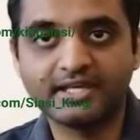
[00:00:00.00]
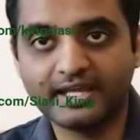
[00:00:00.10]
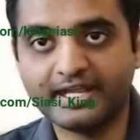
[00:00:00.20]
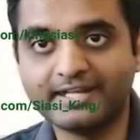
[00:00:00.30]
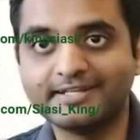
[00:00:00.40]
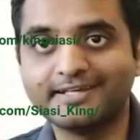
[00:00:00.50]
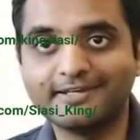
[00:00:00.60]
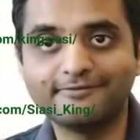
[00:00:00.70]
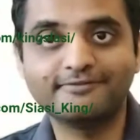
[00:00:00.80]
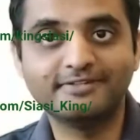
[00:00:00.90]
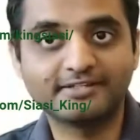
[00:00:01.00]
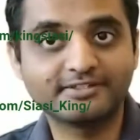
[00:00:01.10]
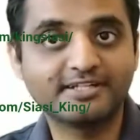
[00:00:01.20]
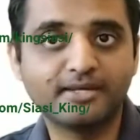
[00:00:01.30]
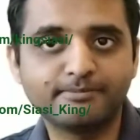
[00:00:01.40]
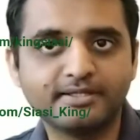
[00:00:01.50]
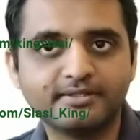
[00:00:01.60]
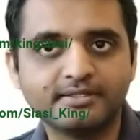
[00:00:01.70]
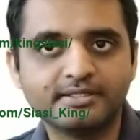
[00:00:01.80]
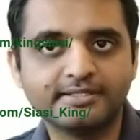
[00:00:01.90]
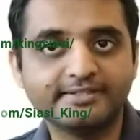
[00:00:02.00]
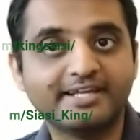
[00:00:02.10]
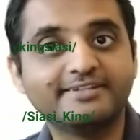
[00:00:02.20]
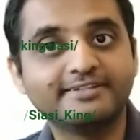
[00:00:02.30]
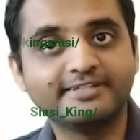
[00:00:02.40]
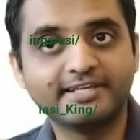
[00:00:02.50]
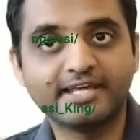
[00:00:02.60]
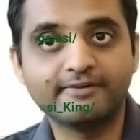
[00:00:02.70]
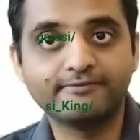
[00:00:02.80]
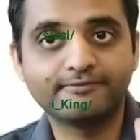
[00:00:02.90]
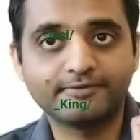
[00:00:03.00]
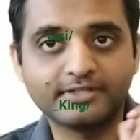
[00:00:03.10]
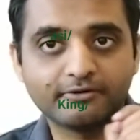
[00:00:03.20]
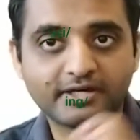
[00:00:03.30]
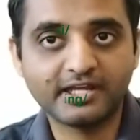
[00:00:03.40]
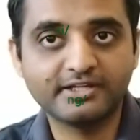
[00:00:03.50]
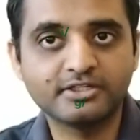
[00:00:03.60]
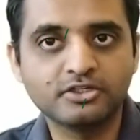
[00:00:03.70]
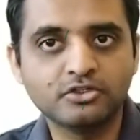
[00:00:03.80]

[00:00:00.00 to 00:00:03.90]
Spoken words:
and if doesn't happen, then they have the right